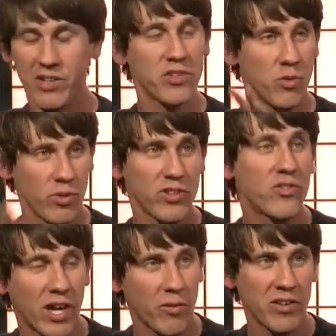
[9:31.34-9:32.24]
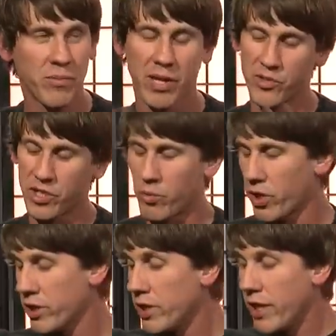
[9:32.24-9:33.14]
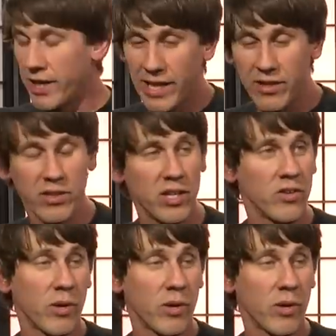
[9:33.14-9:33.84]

let's go, let's try to raise money, which didn't work. And then you know,